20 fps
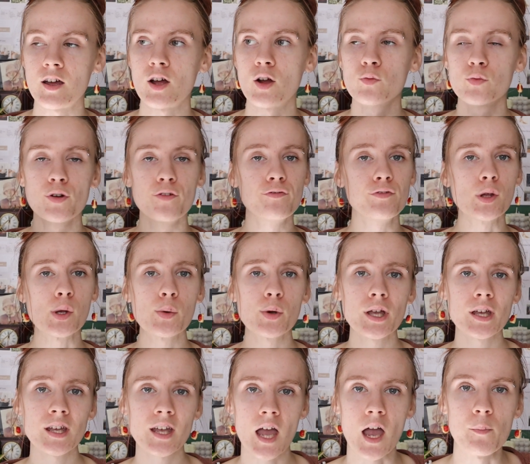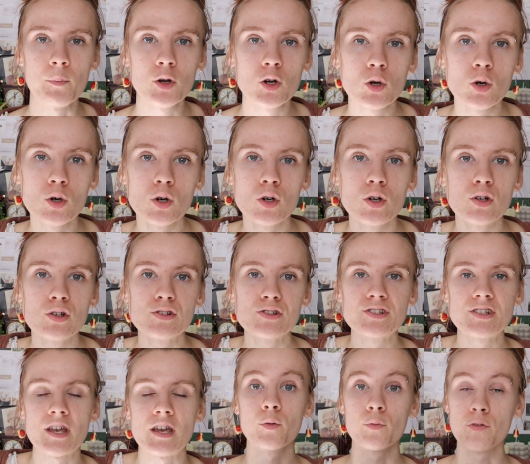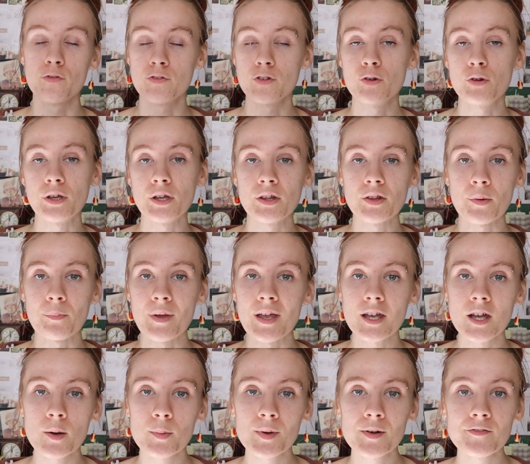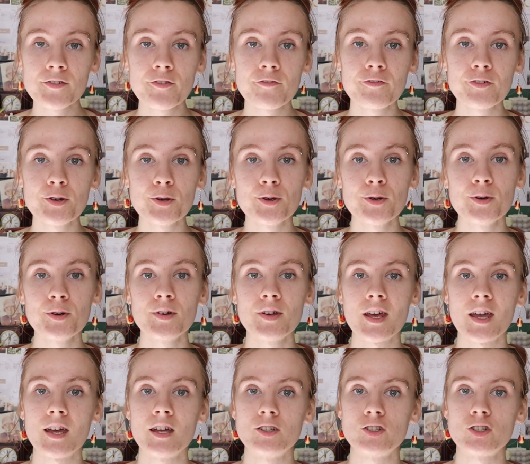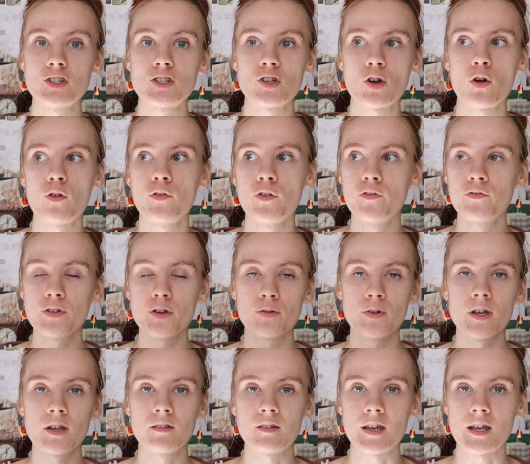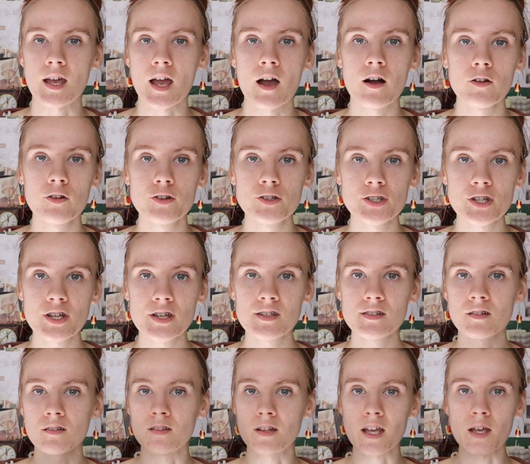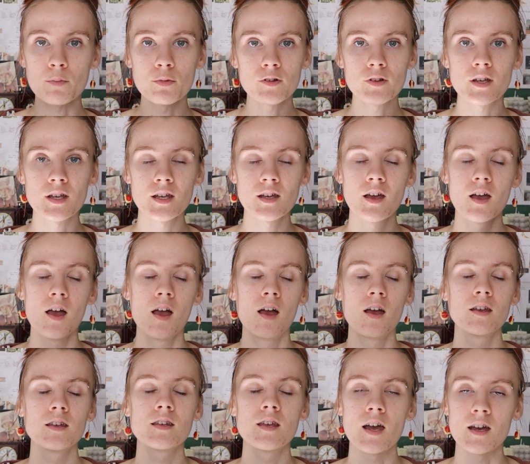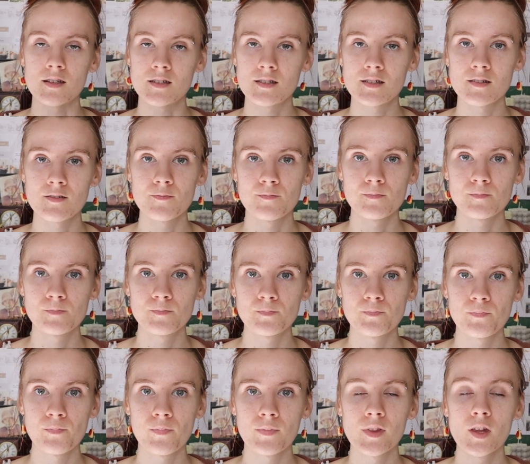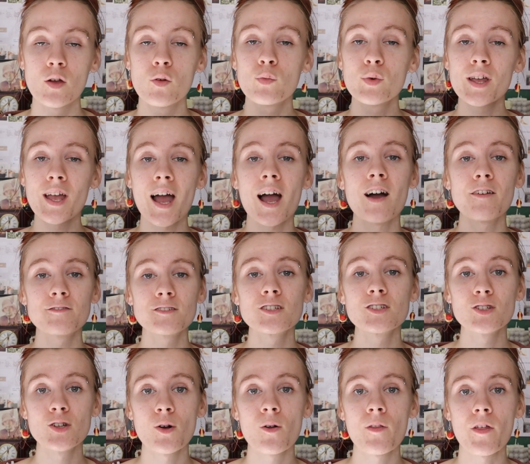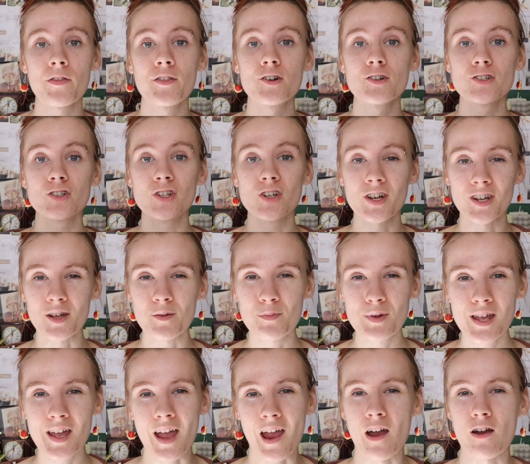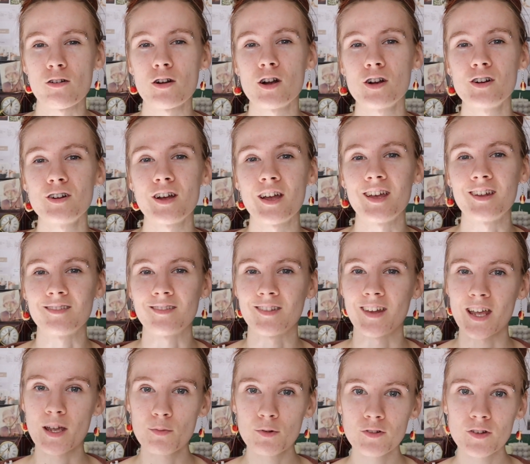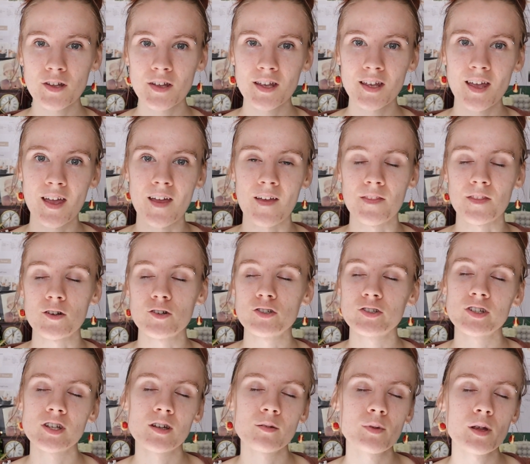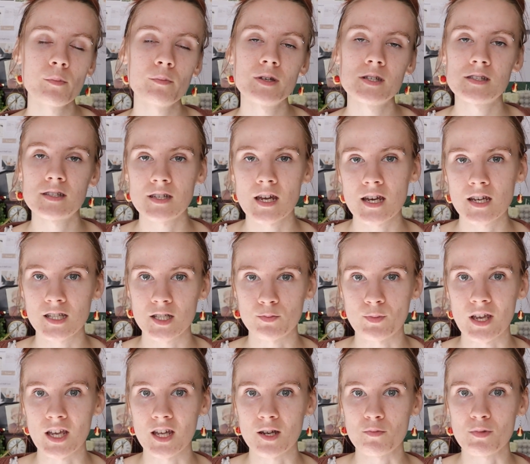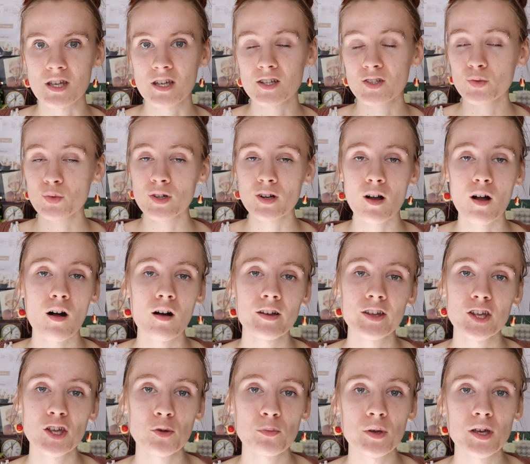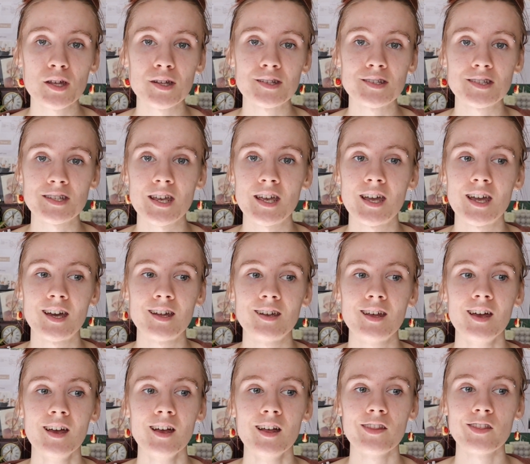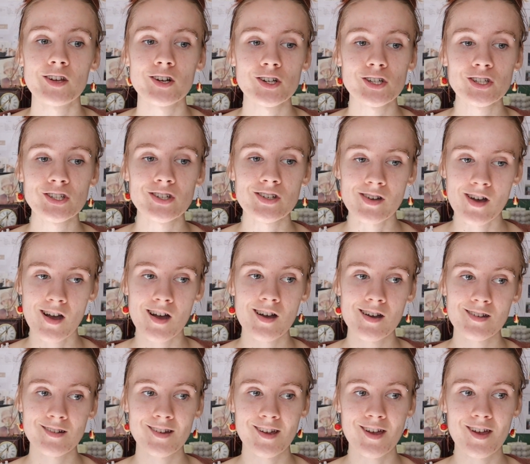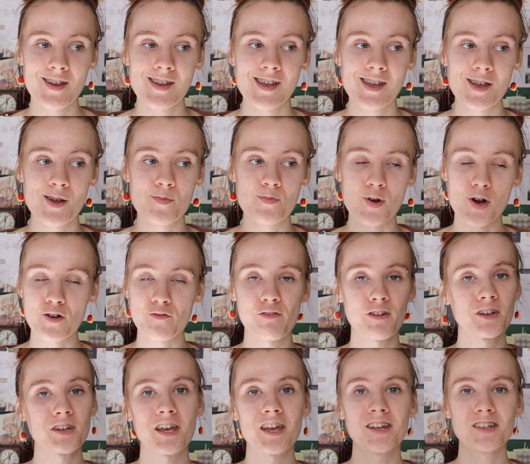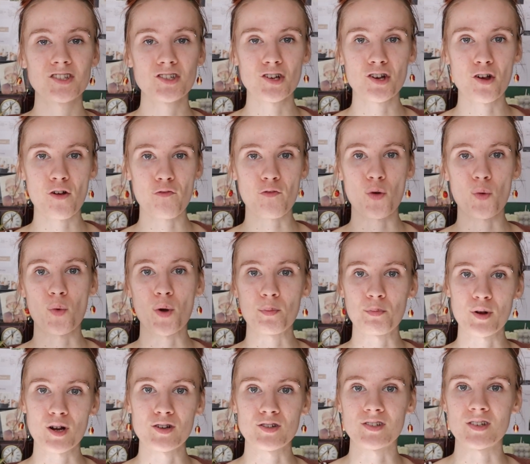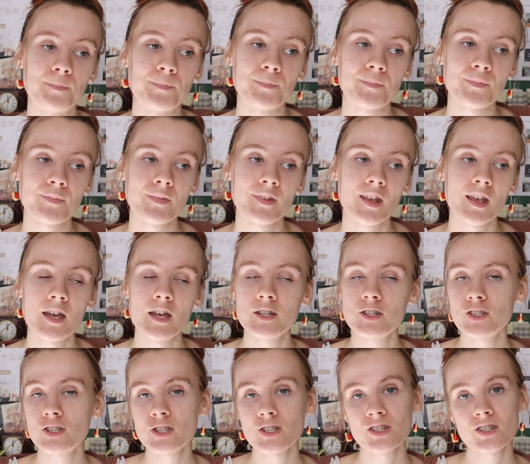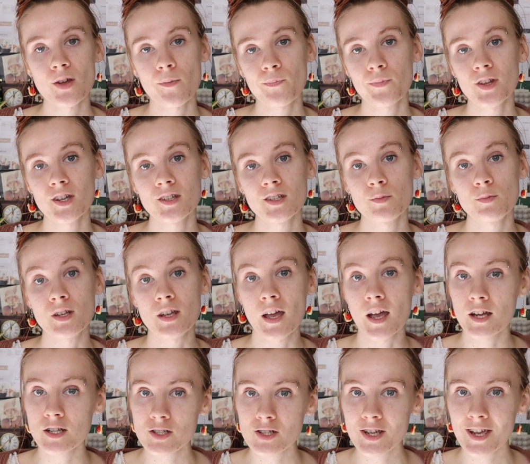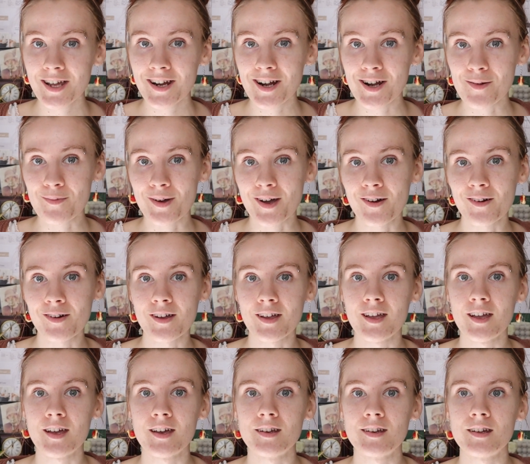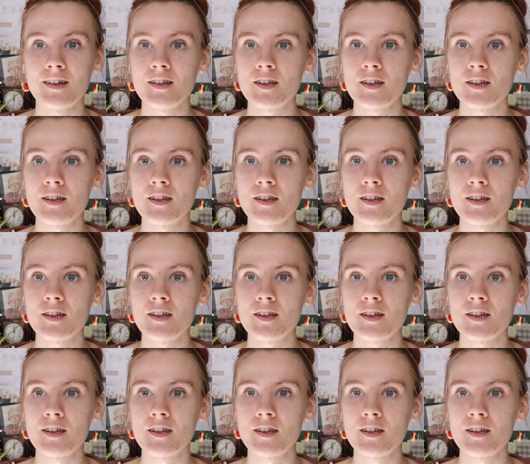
reviewing chemicals, and reviewing the makeup of the food, and just overviewing like allergies, labeling. Yes, we have to know that there's gonna be error in labeling, and there's gonna be mistakes made, because we're all humans and there is not a perfect answer for one person. It's just something to be educated about, and